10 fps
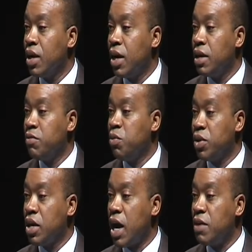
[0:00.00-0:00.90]
And if we
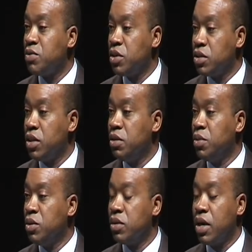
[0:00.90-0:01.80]
want to have
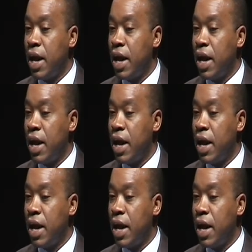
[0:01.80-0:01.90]
sustainable